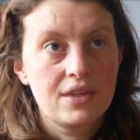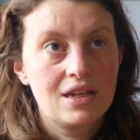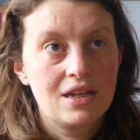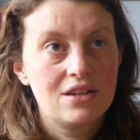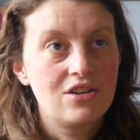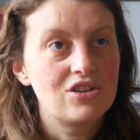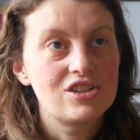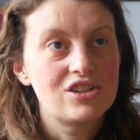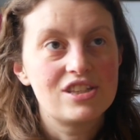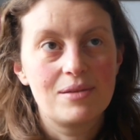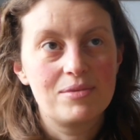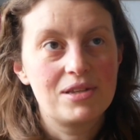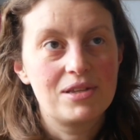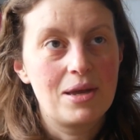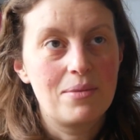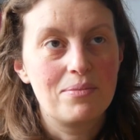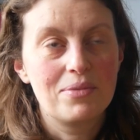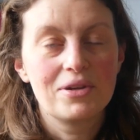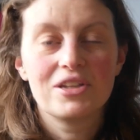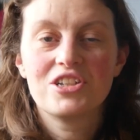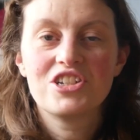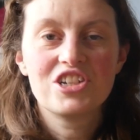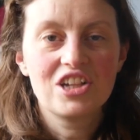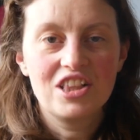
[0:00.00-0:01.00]
not
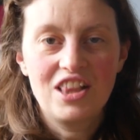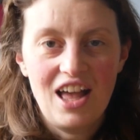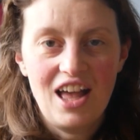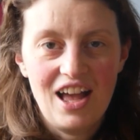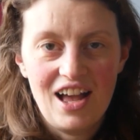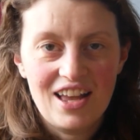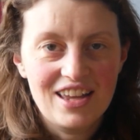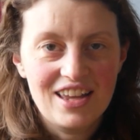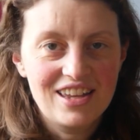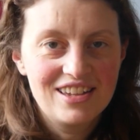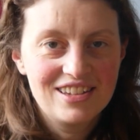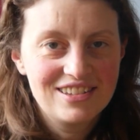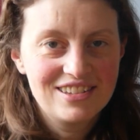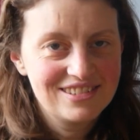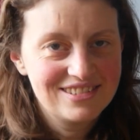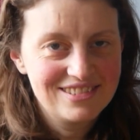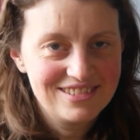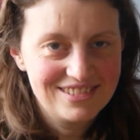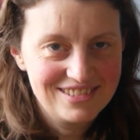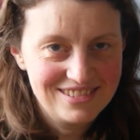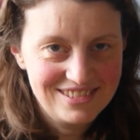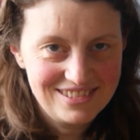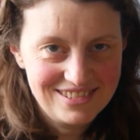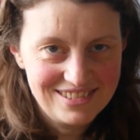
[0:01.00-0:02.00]
September, July.
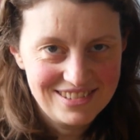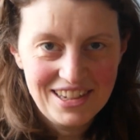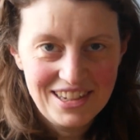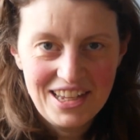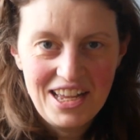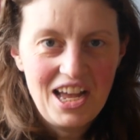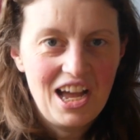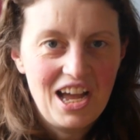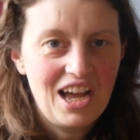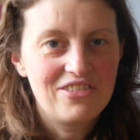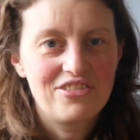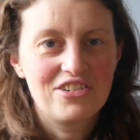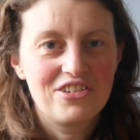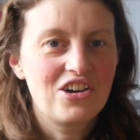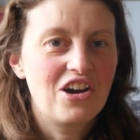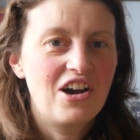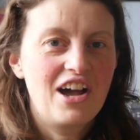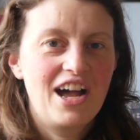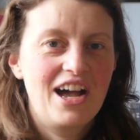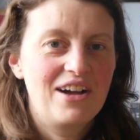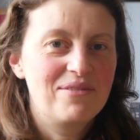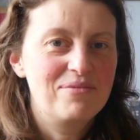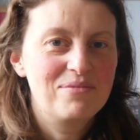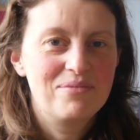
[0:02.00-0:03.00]
I
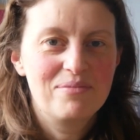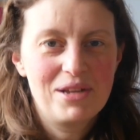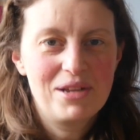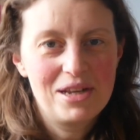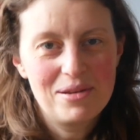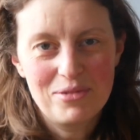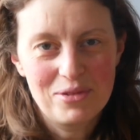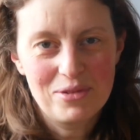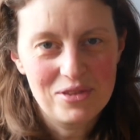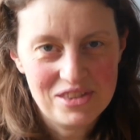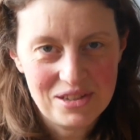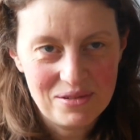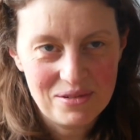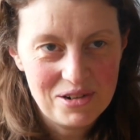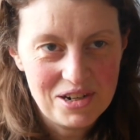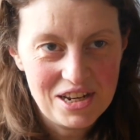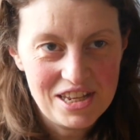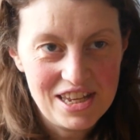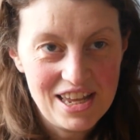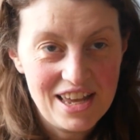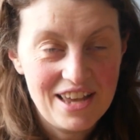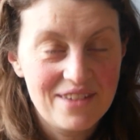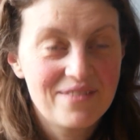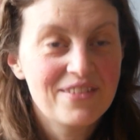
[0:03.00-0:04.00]
forgot how many months there were in
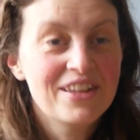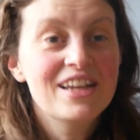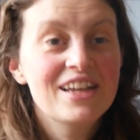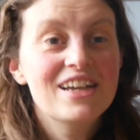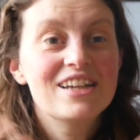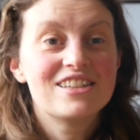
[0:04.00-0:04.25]
a year.